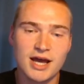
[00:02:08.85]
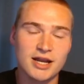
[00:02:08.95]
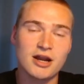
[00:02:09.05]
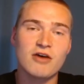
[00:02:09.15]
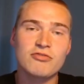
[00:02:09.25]
And
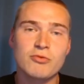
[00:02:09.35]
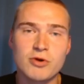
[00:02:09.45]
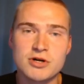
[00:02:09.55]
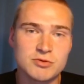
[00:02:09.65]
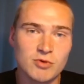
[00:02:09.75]
then
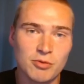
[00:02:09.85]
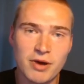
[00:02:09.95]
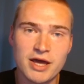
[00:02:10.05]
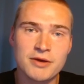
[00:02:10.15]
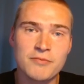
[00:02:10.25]
afterwards you will
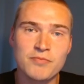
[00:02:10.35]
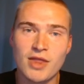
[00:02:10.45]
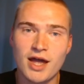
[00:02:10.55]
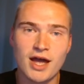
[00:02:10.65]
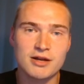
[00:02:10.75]
pay
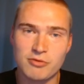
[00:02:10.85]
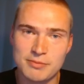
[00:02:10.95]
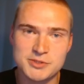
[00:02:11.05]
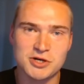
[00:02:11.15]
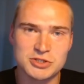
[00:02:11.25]
and the
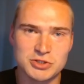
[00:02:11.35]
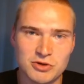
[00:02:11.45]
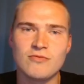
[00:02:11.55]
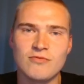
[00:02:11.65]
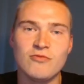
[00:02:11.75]
crypto is yours.